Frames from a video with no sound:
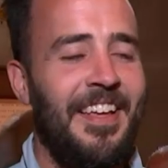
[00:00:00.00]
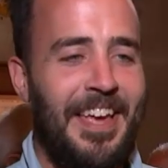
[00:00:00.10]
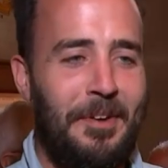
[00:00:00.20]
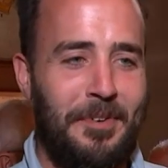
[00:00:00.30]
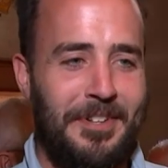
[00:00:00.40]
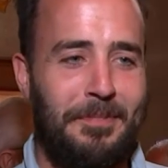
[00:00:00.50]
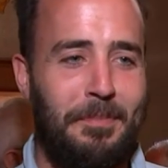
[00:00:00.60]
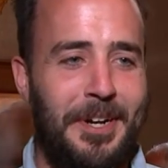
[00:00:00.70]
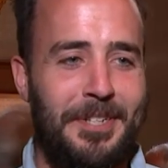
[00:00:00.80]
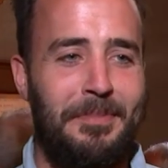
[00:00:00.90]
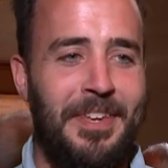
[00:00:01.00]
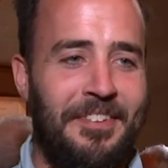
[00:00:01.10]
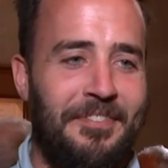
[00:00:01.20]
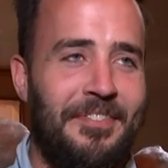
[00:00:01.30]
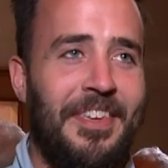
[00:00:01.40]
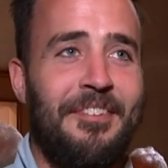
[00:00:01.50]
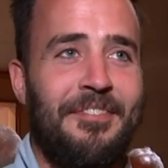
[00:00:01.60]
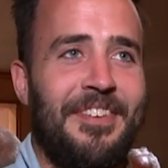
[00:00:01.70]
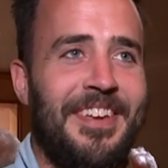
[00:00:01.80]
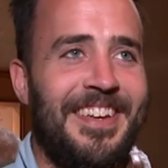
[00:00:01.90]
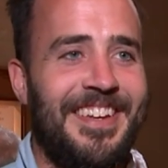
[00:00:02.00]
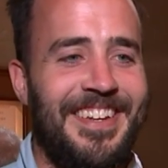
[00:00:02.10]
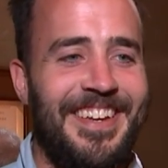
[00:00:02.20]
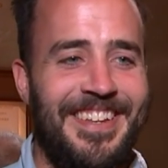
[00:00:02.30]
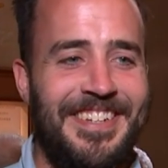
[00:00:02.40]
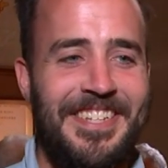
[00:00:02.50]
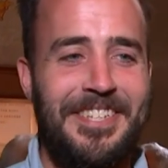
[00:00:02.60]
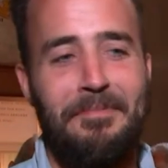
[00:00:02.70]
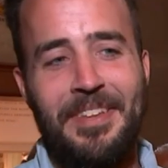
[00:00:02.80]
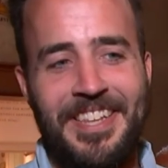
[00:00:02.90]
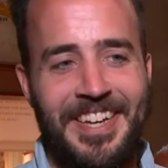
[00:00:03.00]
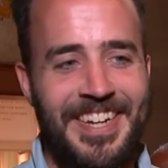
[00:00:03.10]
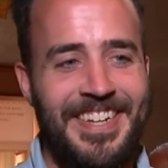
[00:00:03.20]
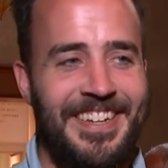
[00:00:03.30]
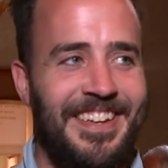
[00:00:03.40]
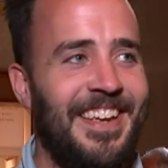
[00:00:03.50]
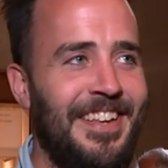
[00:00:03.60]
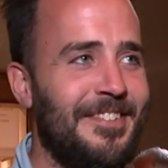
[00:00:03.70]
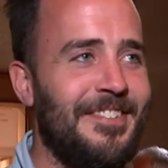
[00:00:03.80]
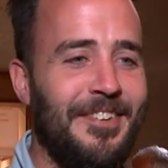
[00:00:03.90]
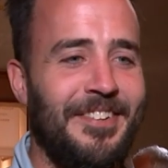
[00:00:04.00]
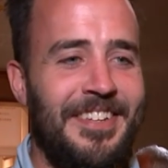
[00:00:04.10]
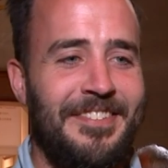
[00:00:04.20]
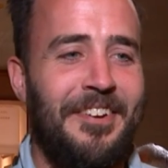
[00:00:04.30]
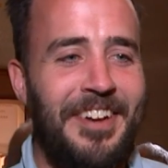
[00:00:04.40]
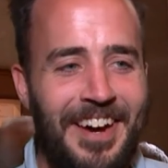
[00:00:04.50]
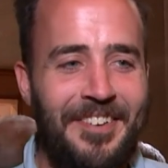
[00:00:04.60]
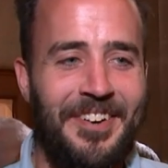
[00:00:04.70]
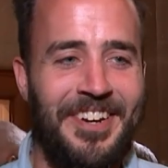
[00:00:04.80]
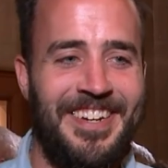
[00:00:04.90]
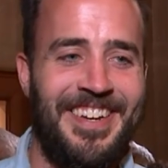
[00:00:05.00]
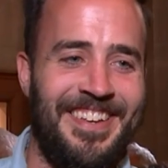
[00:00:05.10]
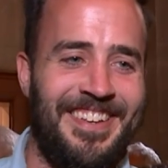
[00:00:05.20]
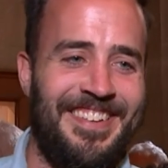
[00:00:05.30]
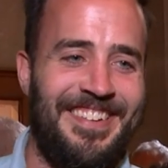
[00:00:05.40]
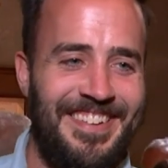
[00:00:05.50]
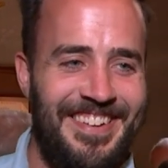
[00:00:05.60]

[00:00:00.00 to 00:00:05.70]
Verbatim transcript: It wouldn't surprise me if, if he did something like stole his own artwork.